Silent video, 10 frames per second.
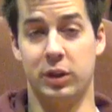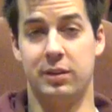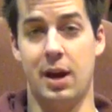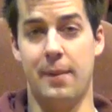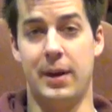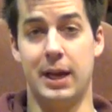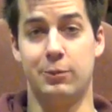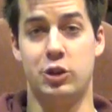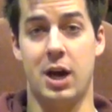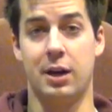What's up? My
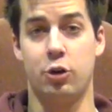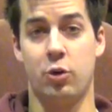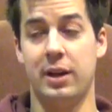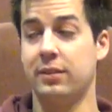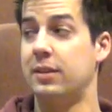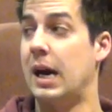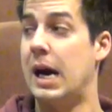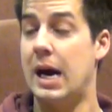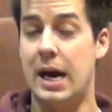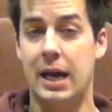name's John Crist.
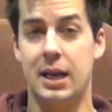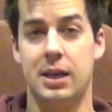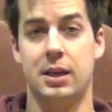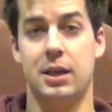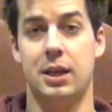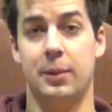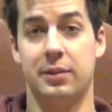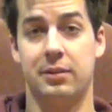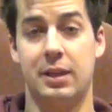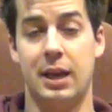I am a
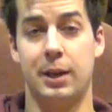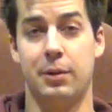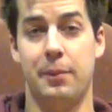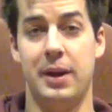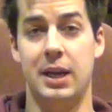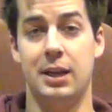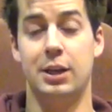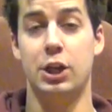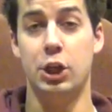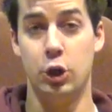stand-up
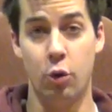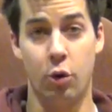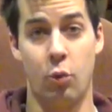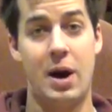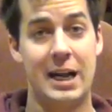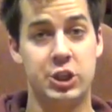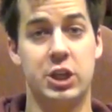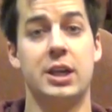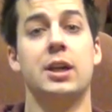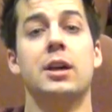comedian, and you are
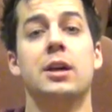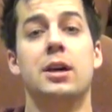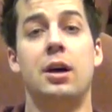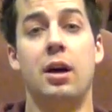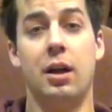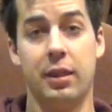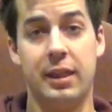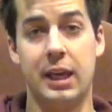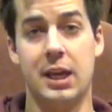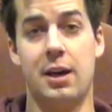watching
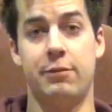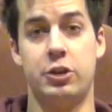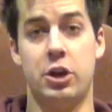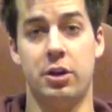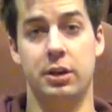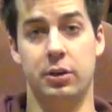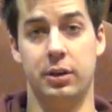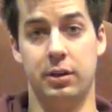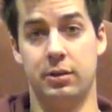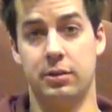Thank God for Jury Duty.